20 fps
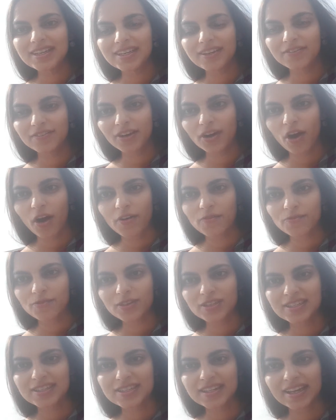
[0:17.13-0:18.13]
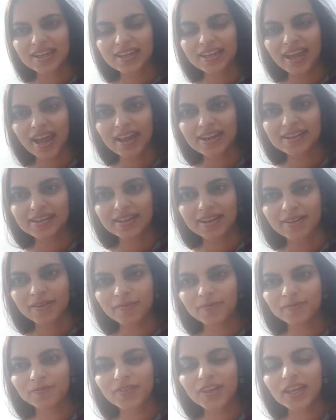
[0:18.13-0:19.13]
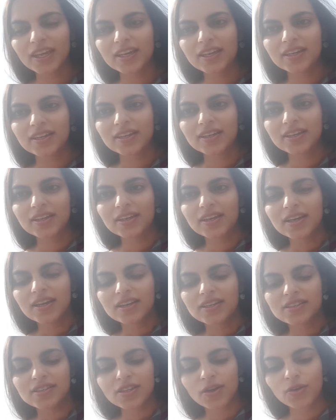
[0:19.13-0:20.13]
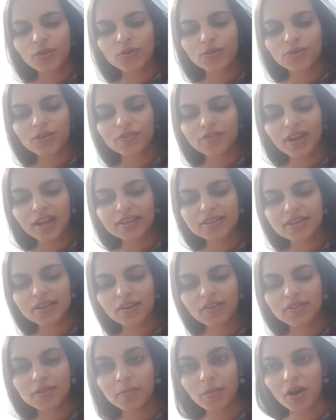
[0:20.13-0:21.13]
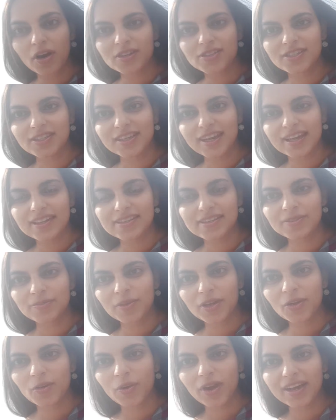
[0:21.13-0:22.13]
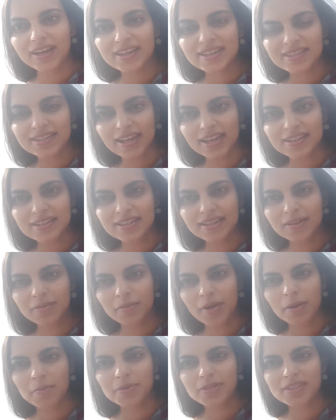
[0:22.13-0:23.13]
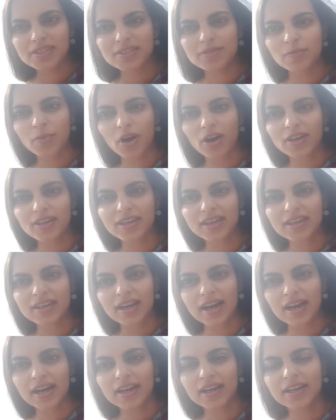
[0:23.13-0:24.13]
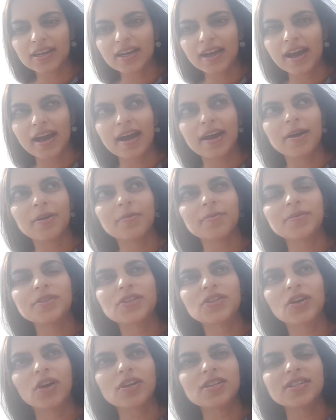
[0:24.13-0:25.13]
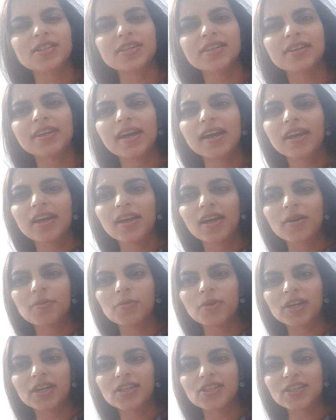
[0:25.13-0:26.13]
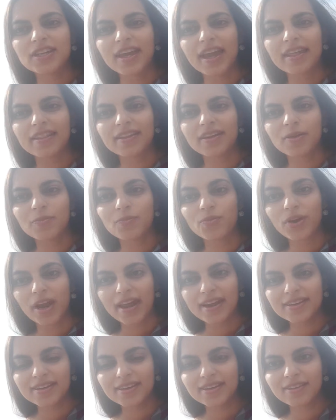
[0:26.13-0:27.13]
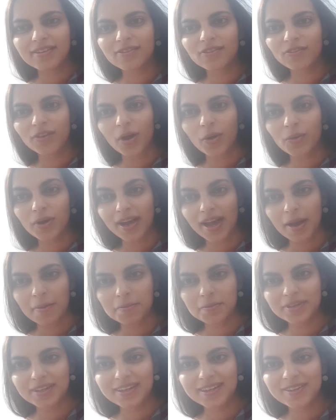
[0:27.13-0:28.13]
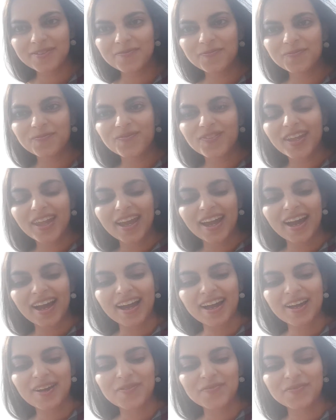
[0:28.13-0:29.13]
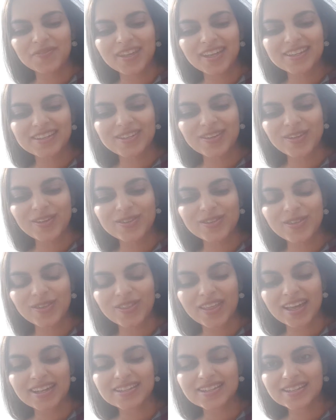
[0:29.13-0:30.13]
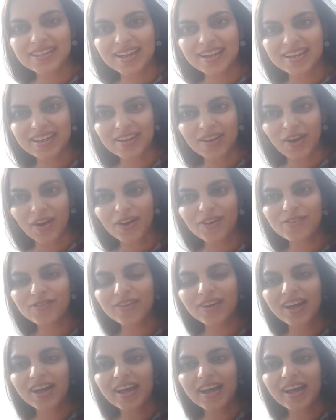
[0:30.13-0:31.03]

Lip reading: Deliver conference in Canada. So reflecting on the past 2 days, it's been quite exciting. My business partner and I started putting together branding for our company. So that's taking off.